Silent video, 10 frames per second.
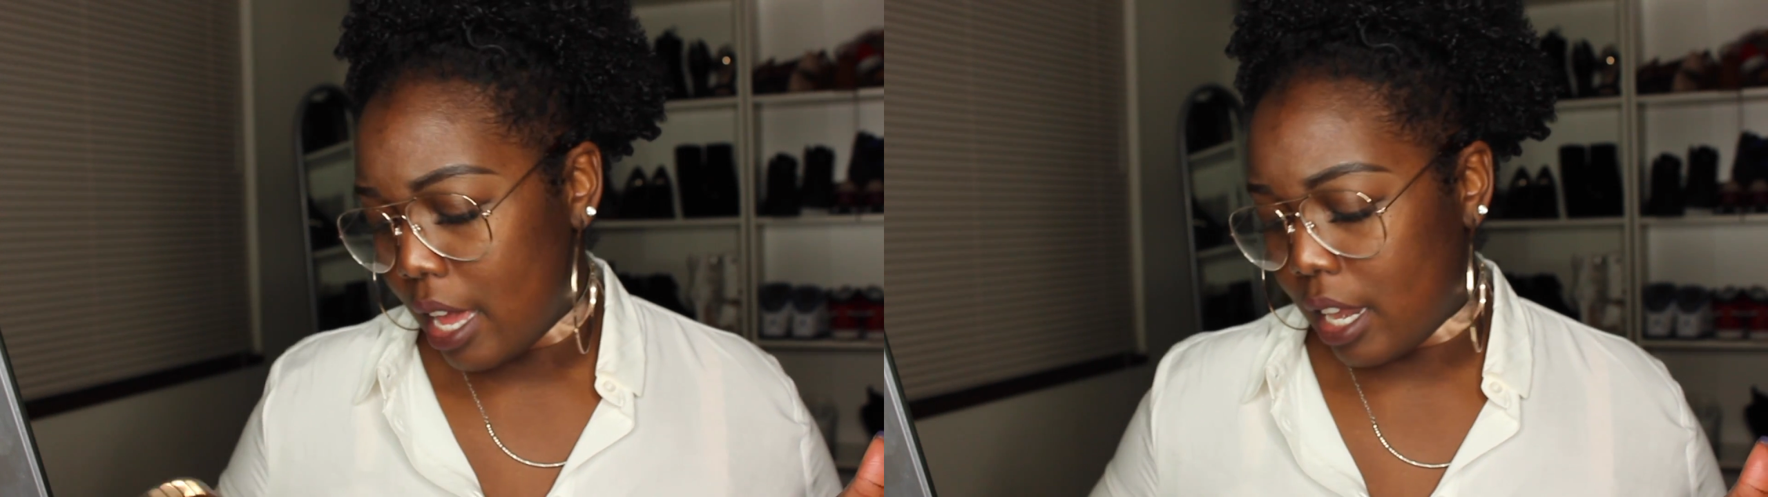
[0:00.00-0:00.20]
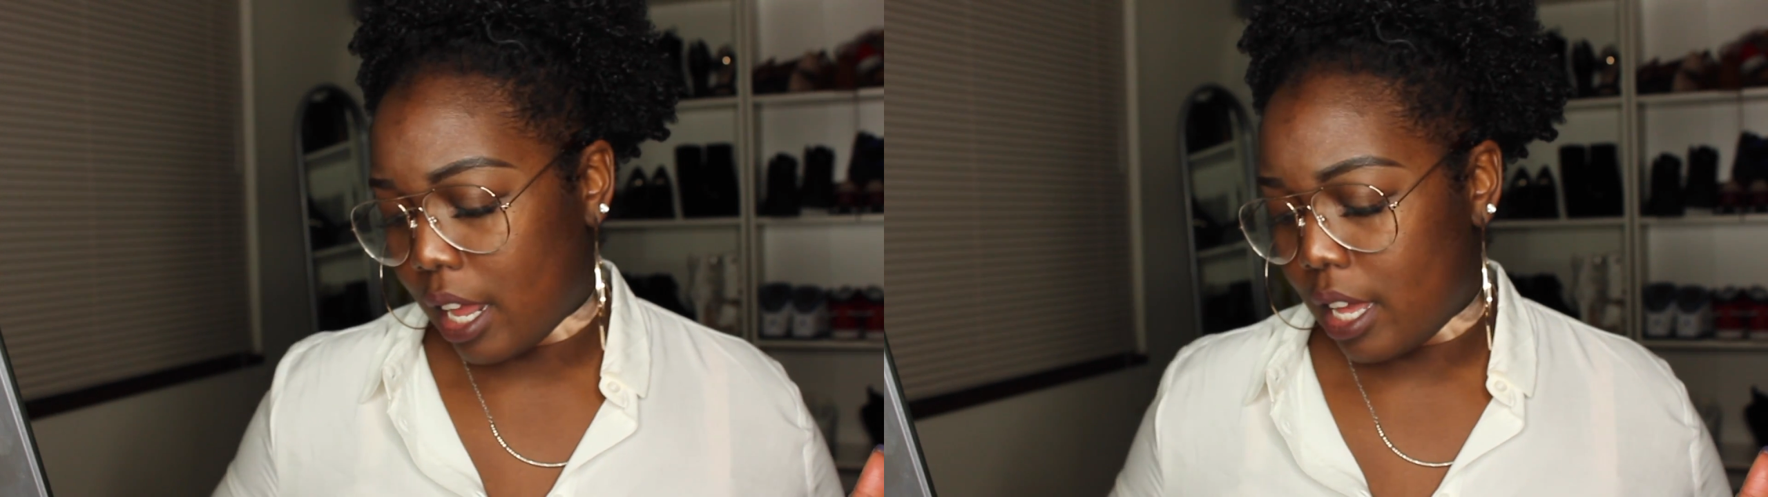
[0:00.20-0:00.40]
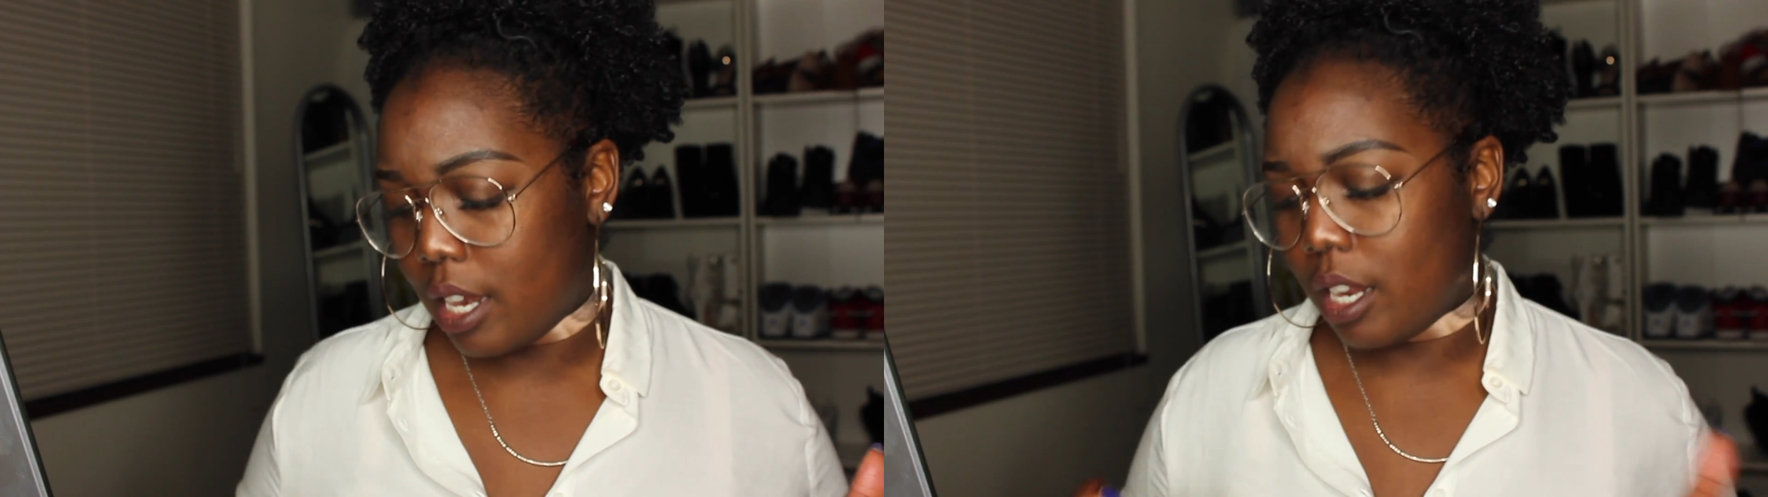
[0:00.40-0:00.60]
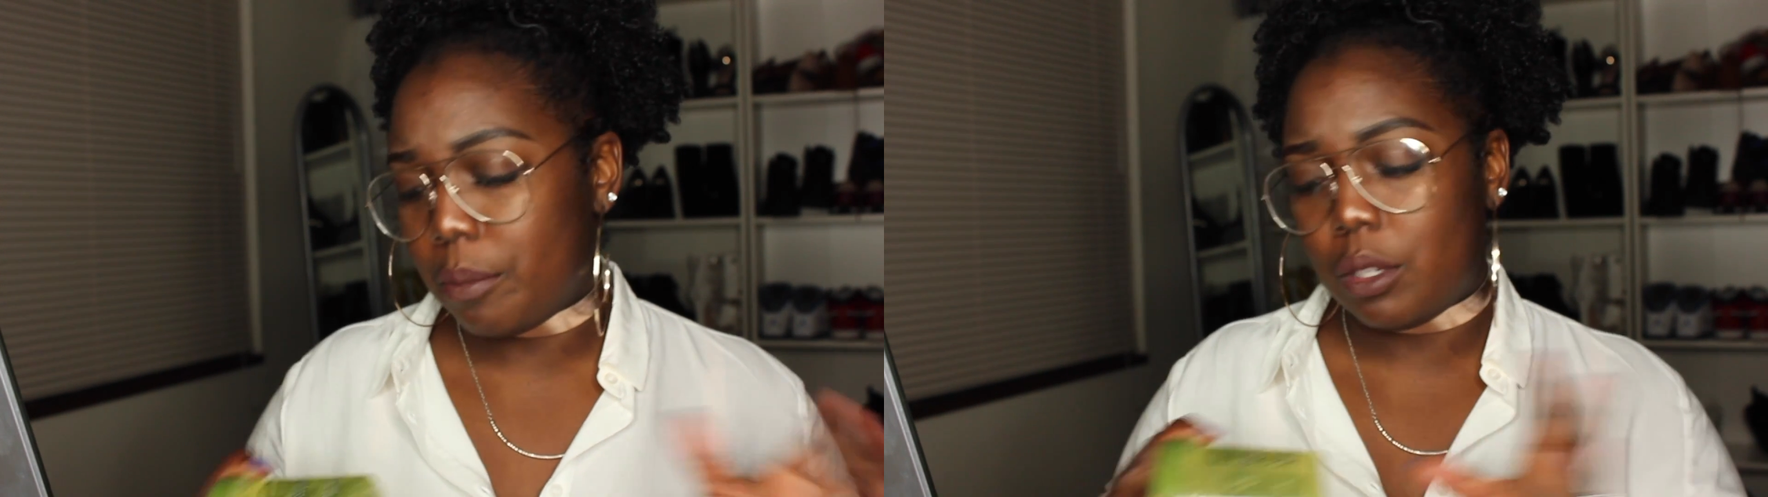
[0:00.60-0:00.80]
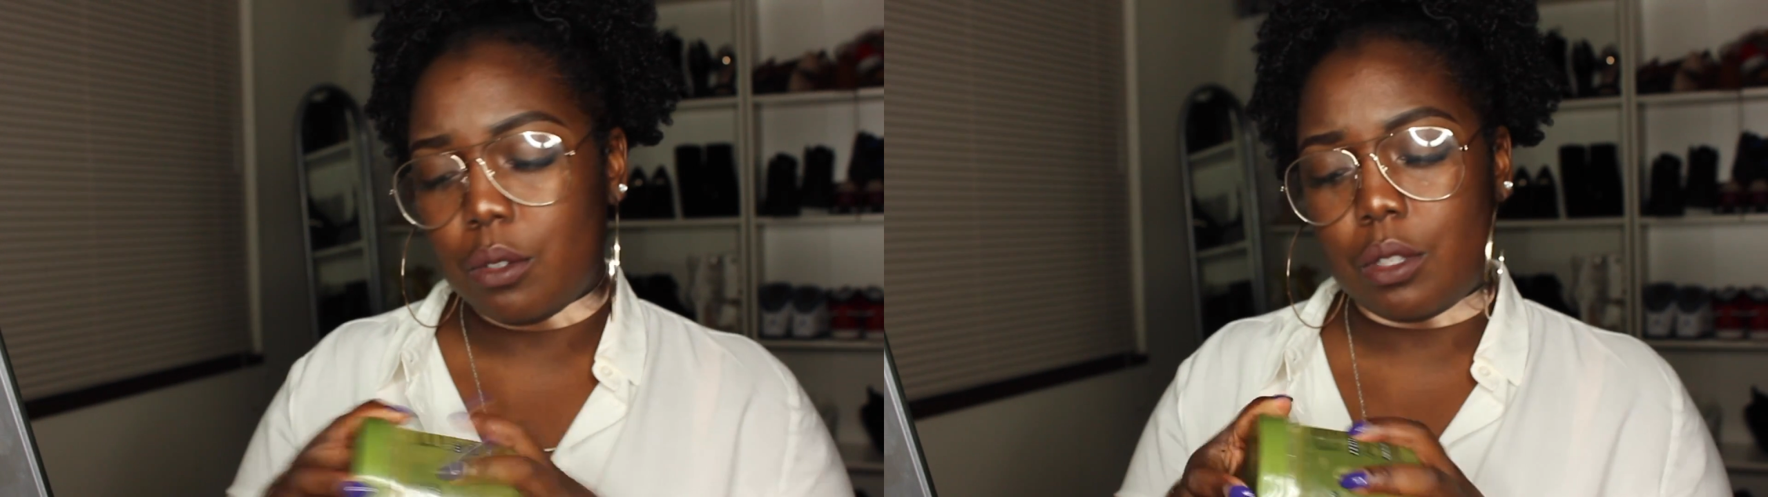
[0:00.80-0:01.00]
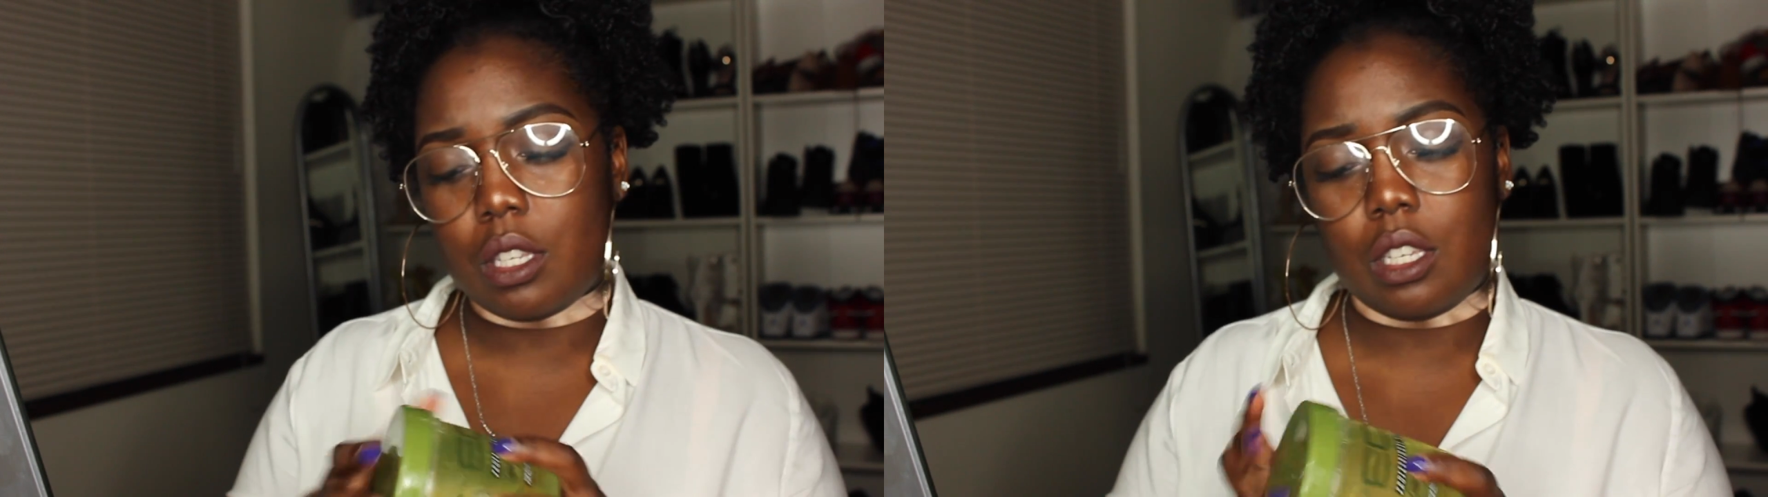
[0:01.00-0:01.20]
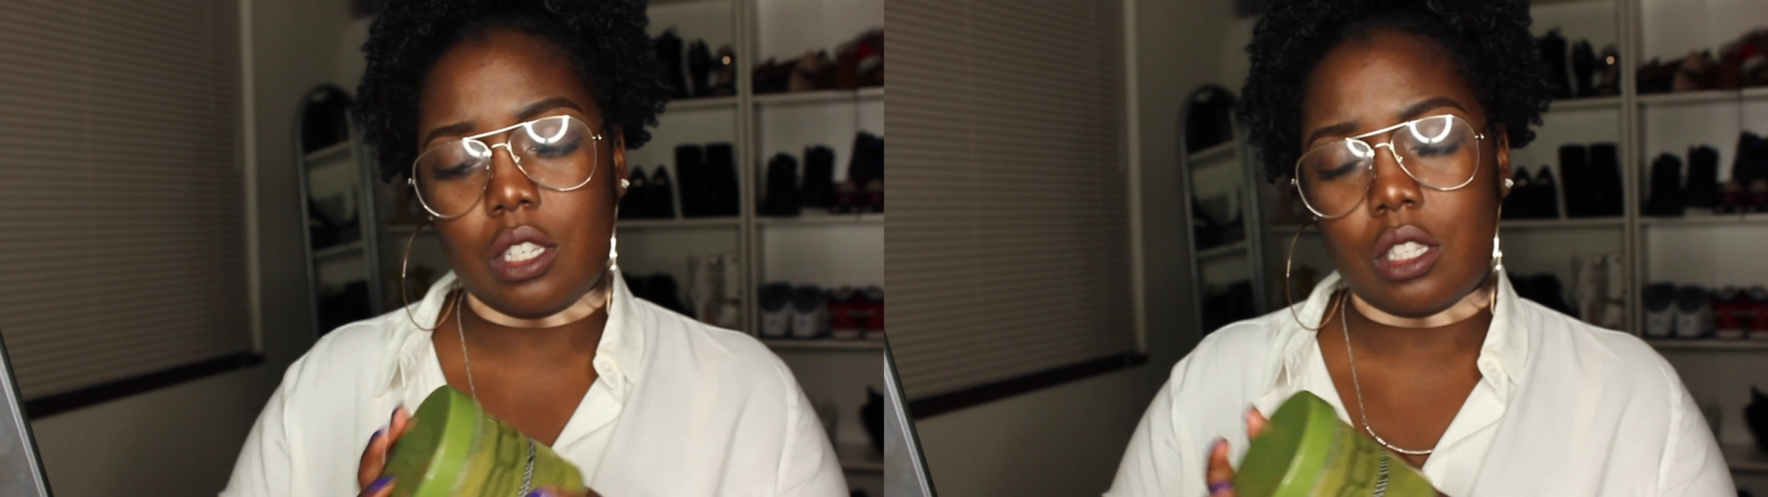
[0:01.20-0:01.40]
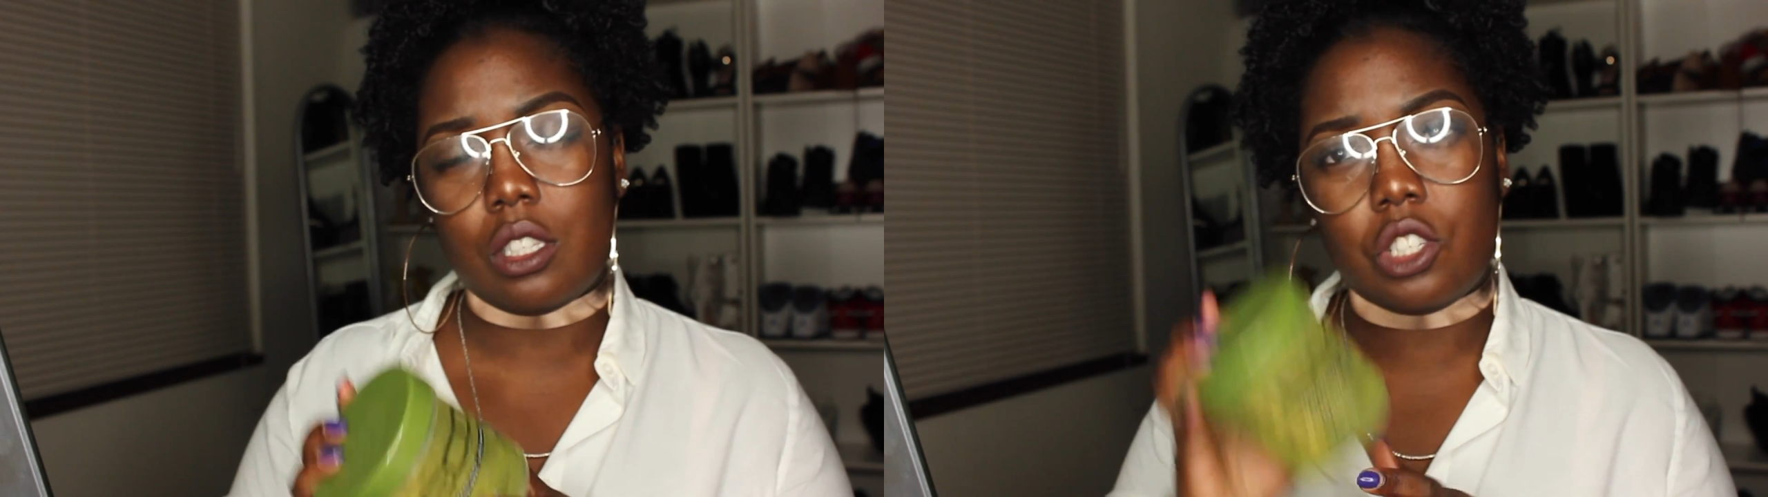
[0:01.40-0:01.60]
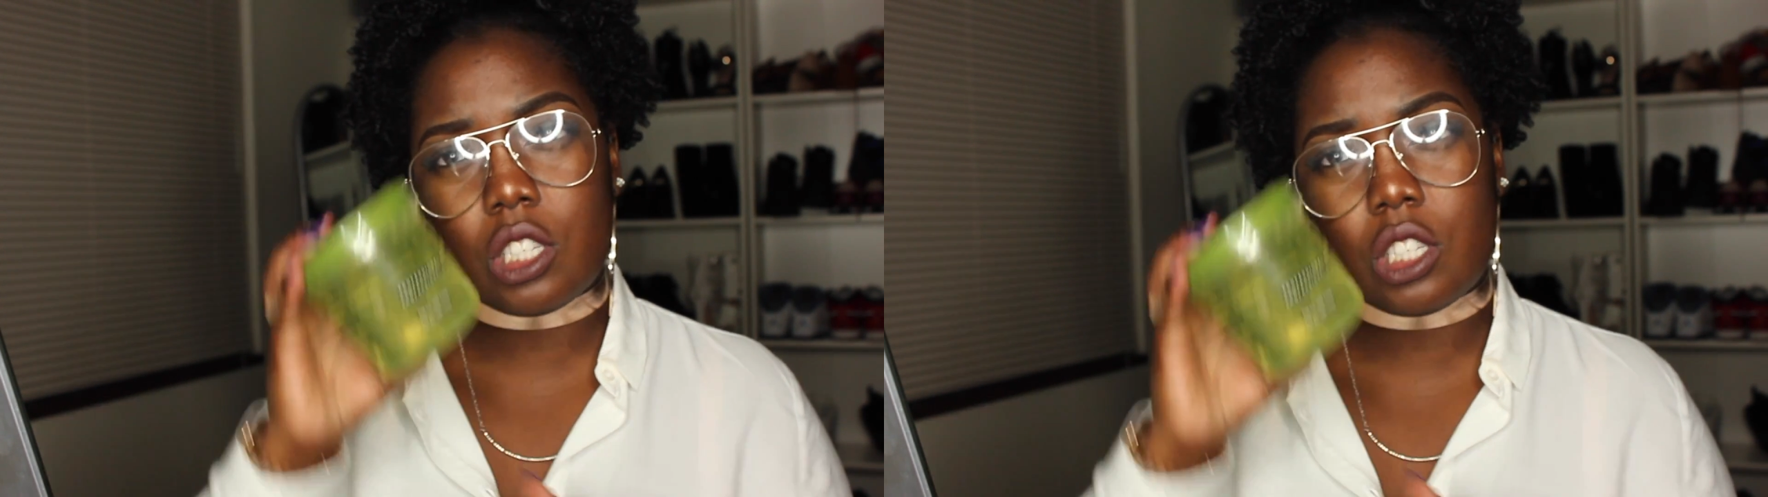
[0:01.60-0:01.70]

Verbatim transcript: And I ended up using